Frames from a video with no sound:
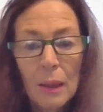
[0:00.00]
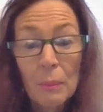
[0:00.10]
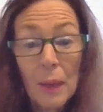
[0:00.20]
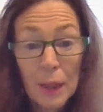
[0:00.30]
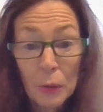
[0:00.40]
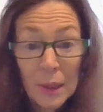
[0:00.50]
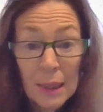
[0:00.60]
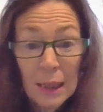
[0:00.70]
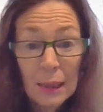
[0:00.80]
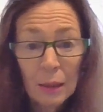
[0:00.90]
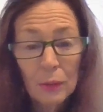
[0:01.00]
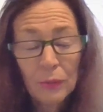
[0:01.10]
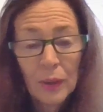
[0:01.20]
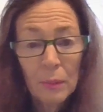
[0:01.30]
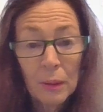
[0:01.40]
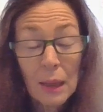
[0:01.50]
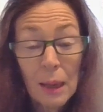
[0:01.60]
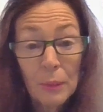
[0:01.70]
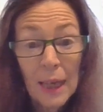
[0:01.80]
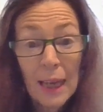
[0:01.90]
my critique of
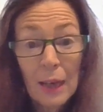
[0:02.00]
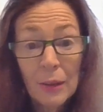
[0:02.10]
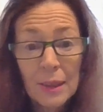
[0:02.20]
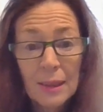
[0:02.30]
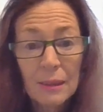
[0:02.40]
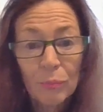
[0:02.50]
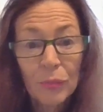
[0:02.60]
Kamala Harris.